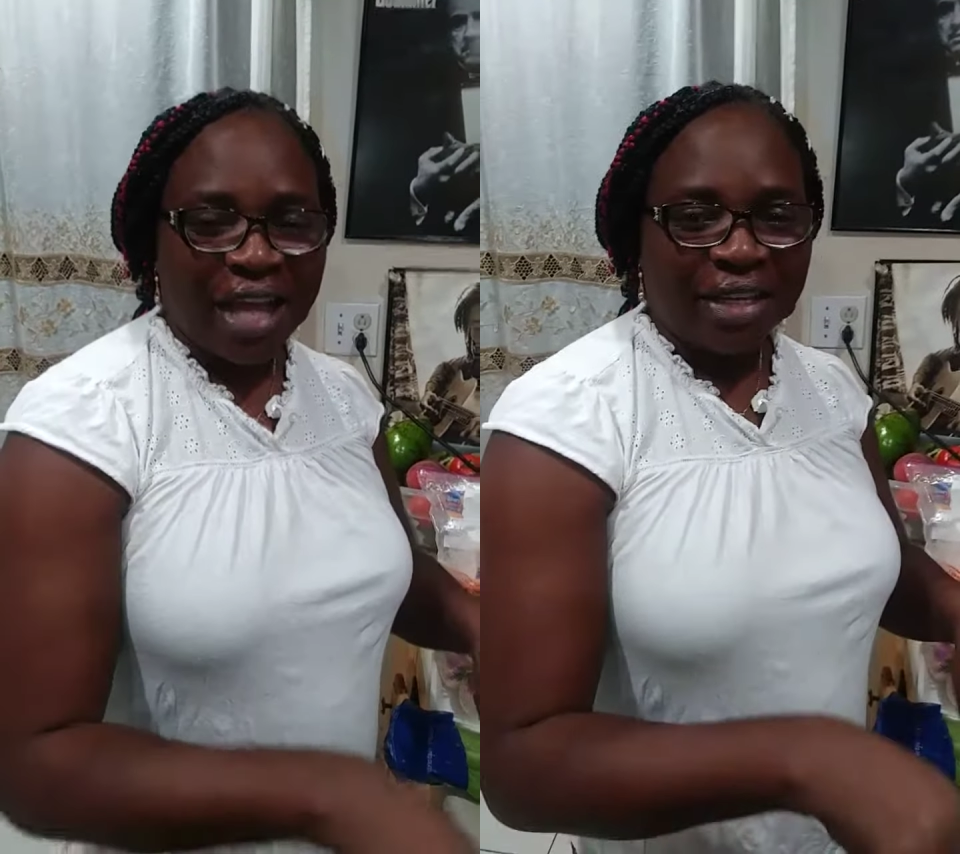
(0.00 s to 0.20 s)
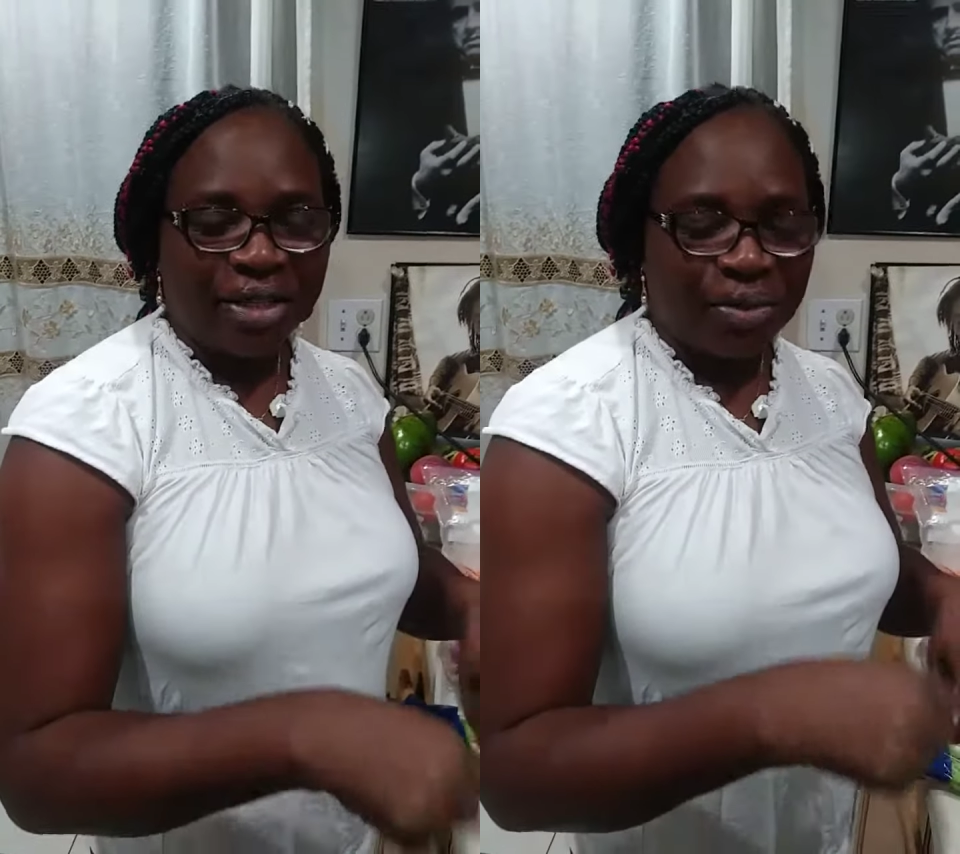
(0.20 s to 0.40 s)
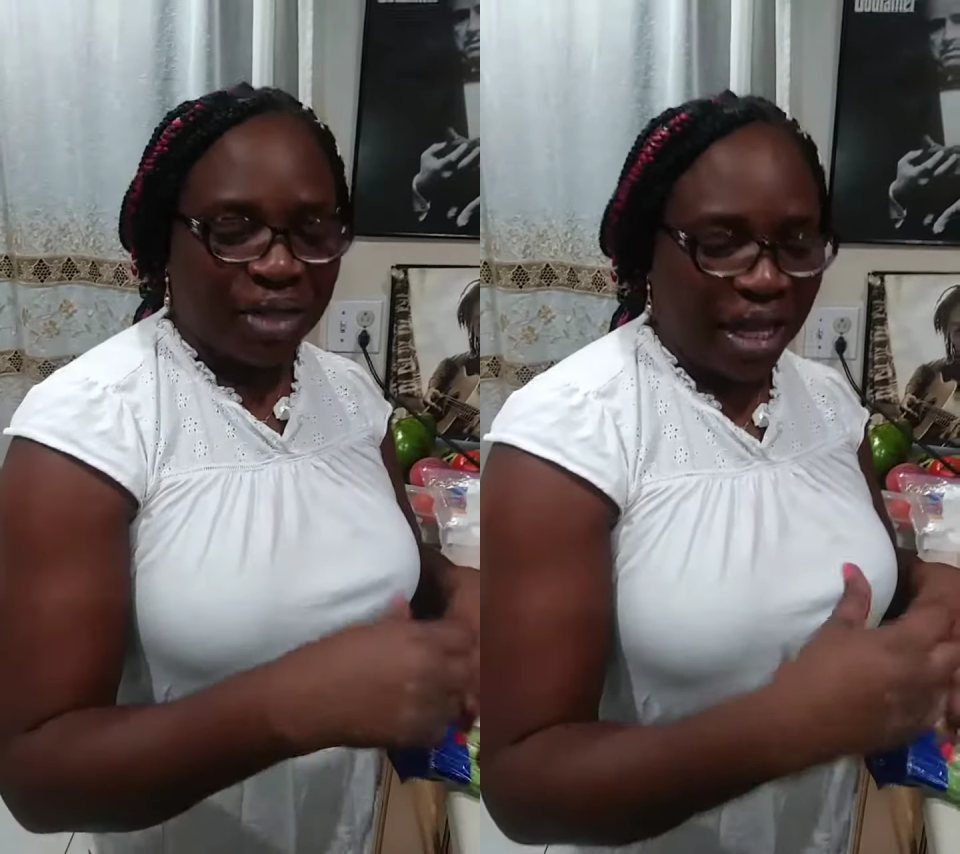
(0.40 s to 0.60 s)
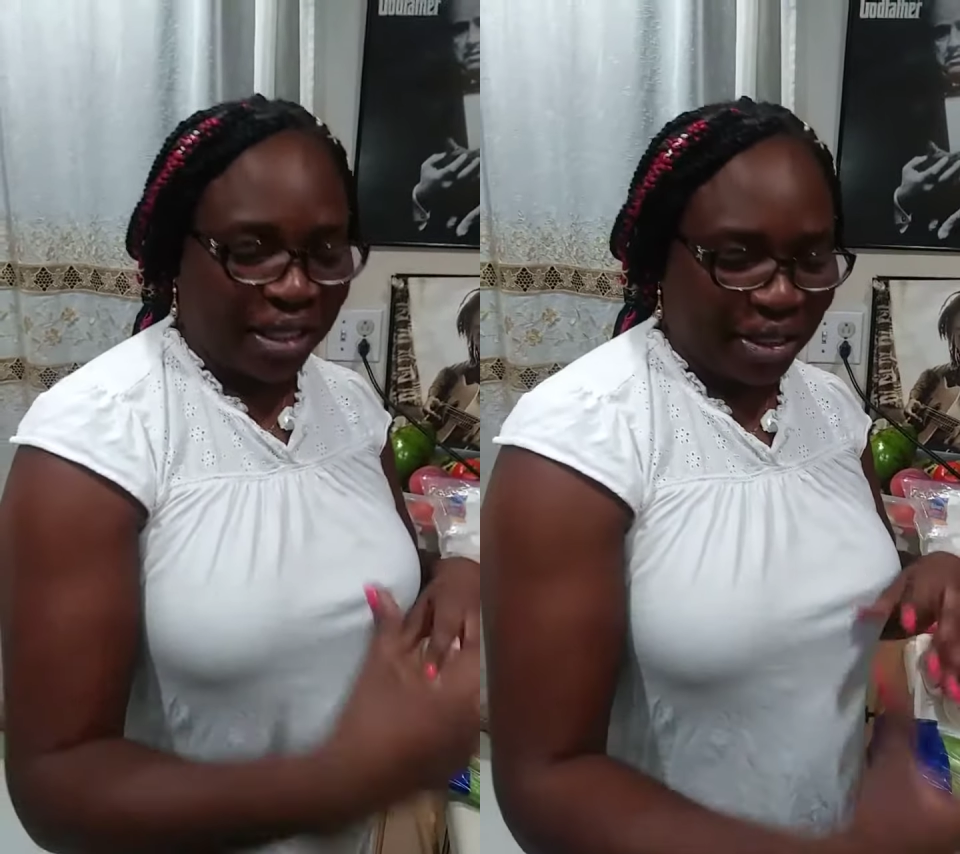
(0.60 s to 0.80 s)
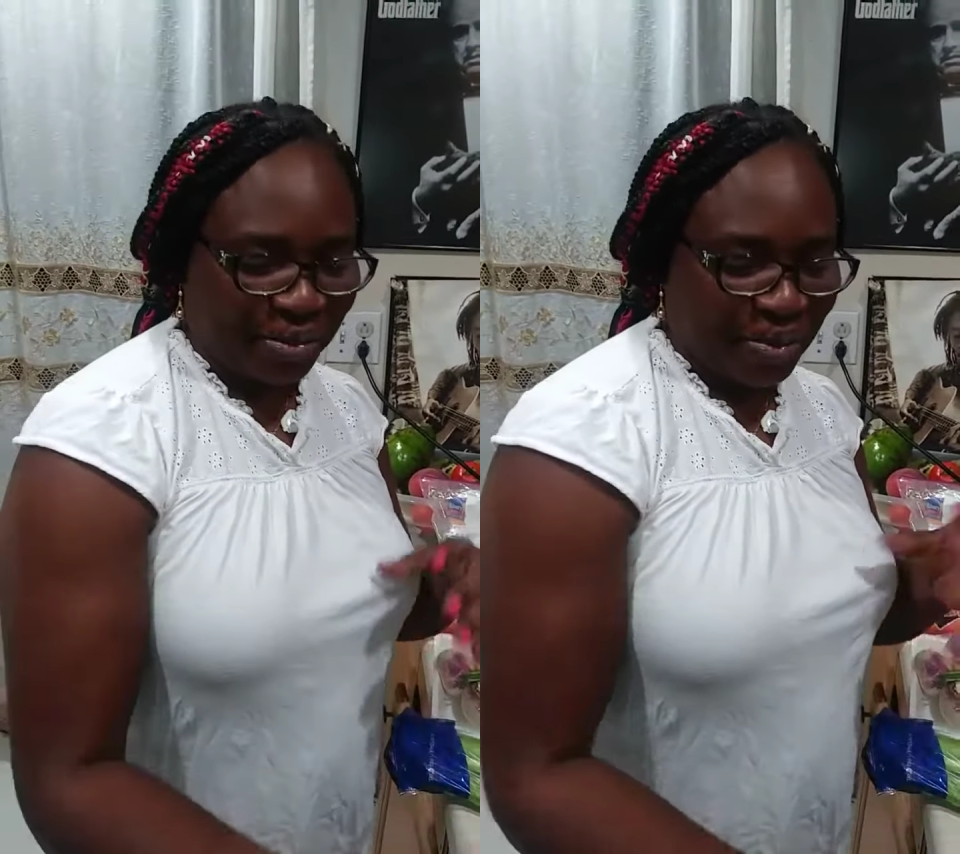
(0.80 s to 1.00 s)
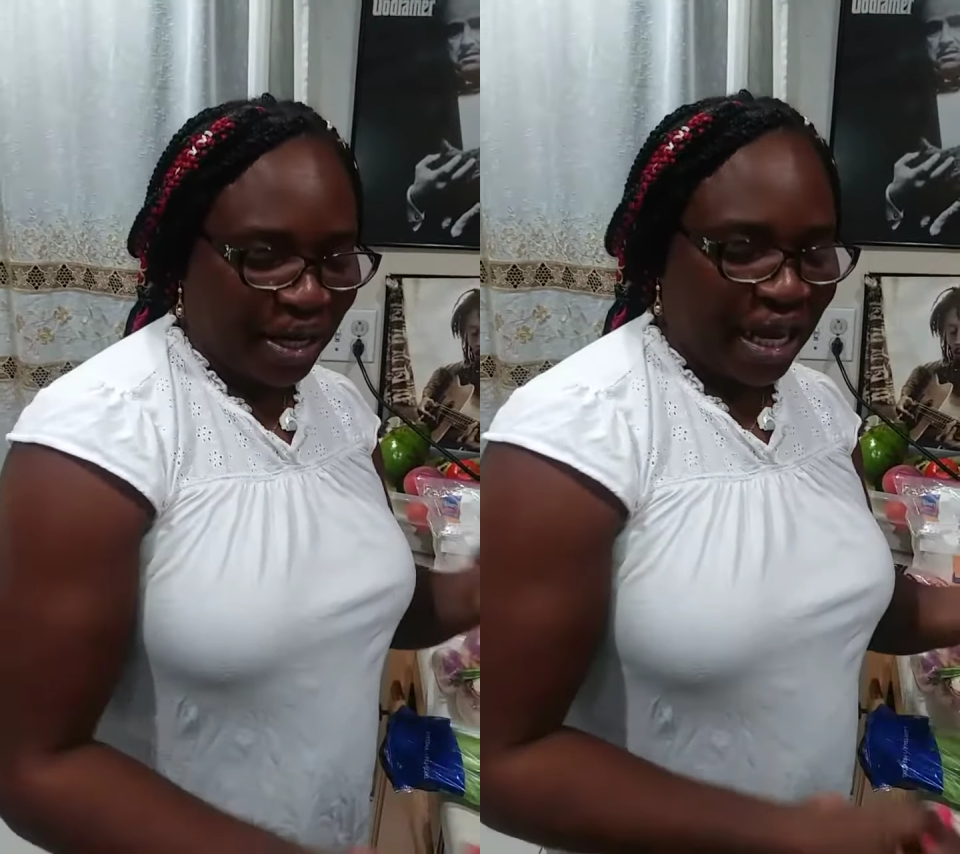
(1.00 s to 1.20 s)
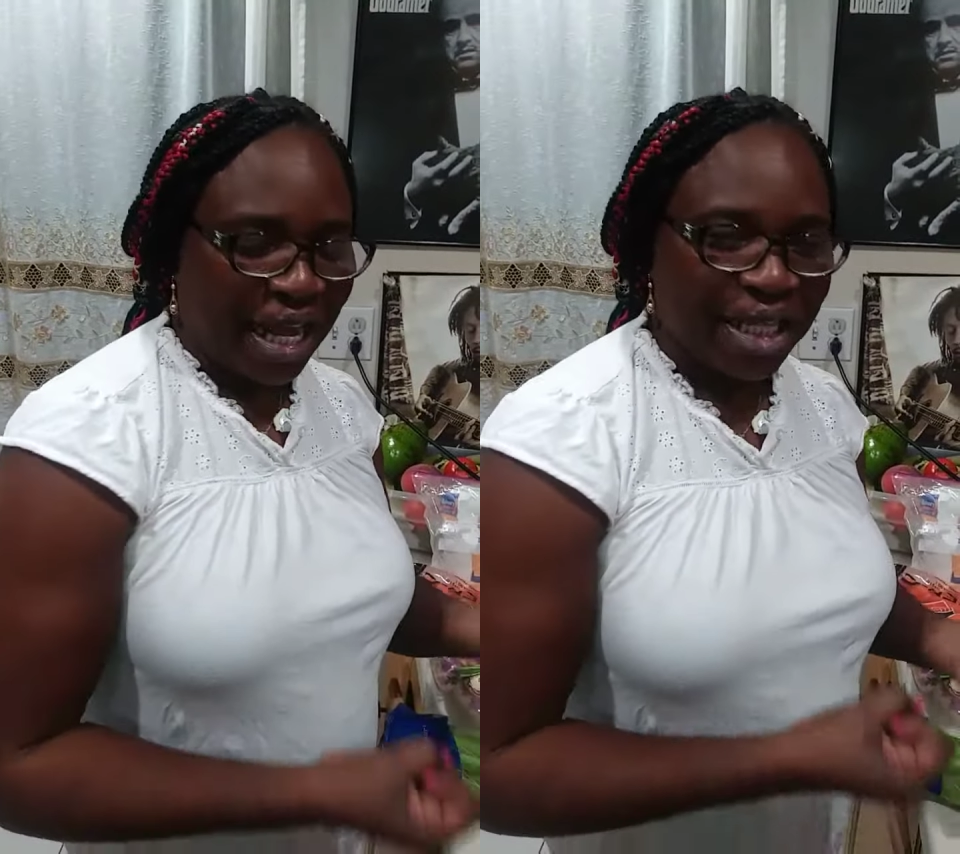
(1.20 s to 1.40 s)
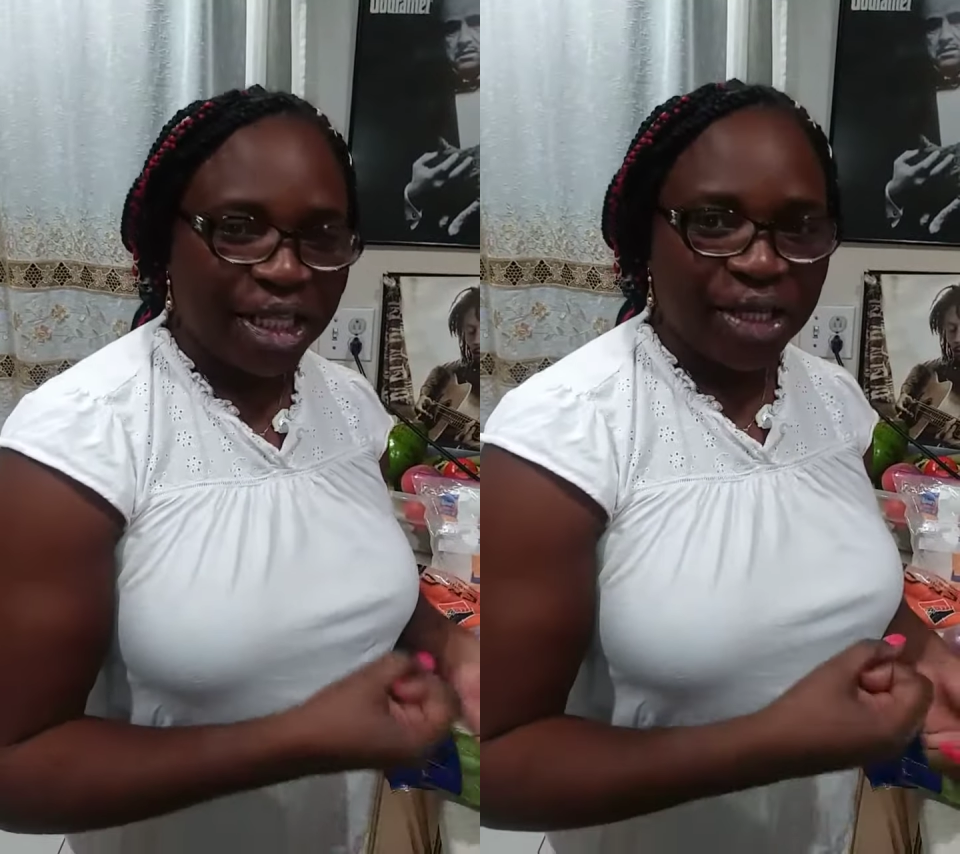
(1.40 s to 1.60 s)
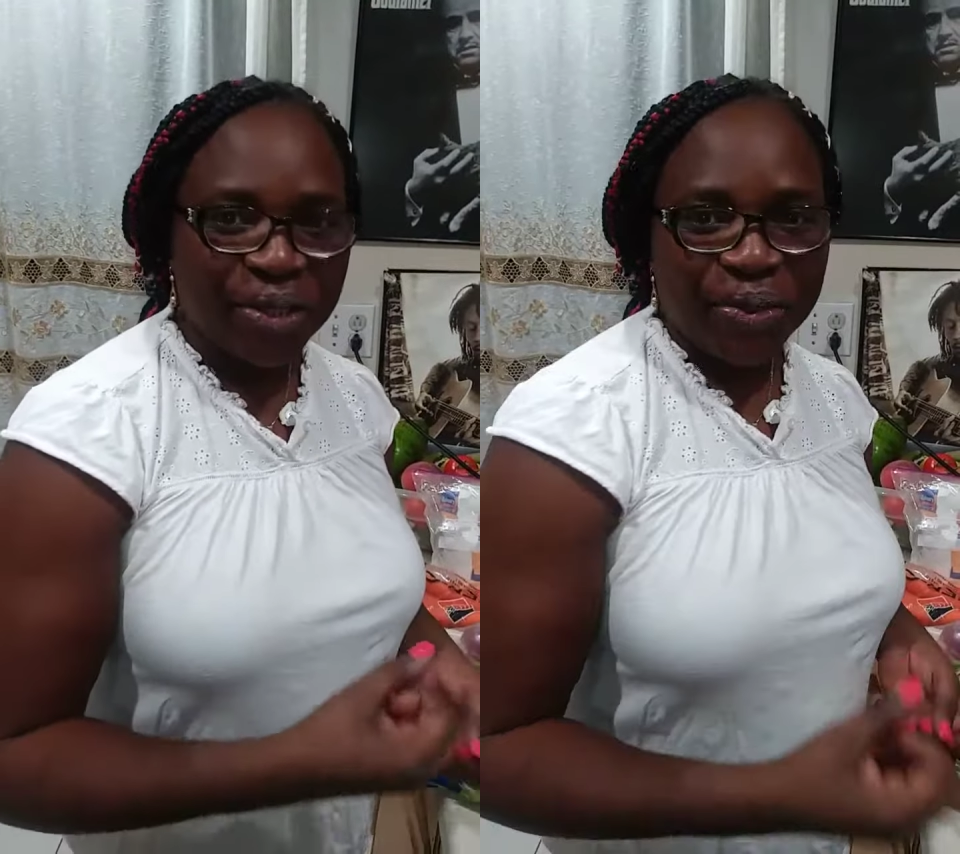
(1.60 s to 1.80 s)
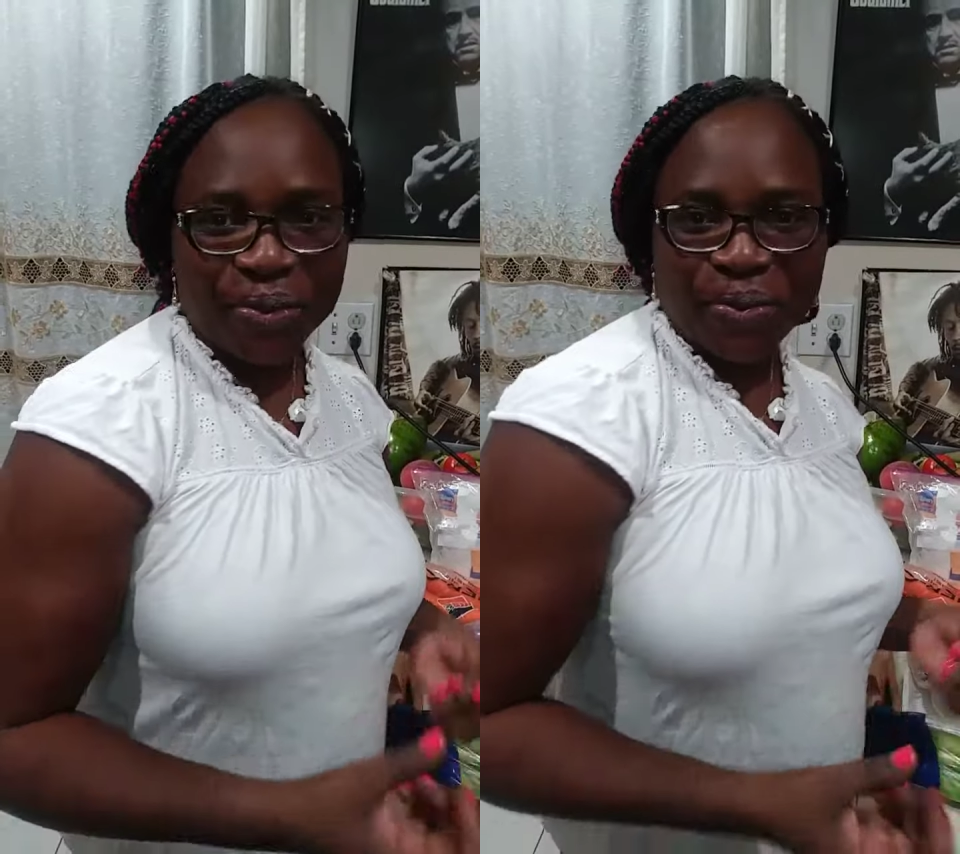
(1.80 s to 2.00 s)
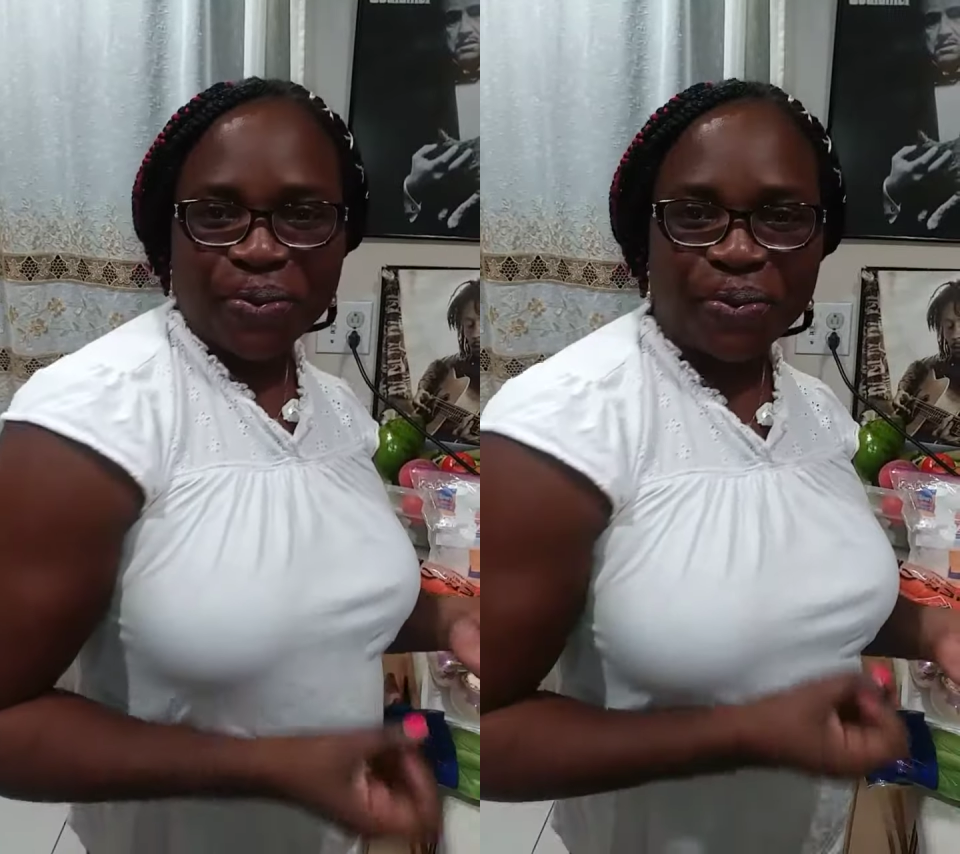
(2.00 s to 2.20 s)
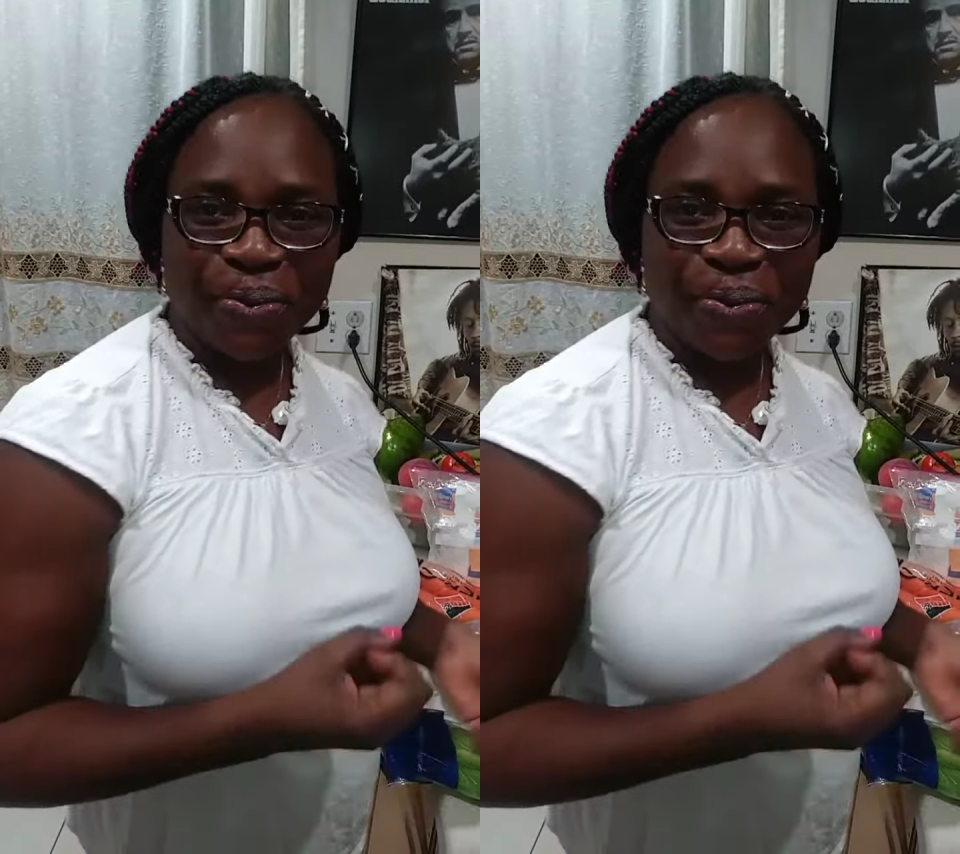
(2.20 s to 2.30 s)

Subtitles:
So that is what I do.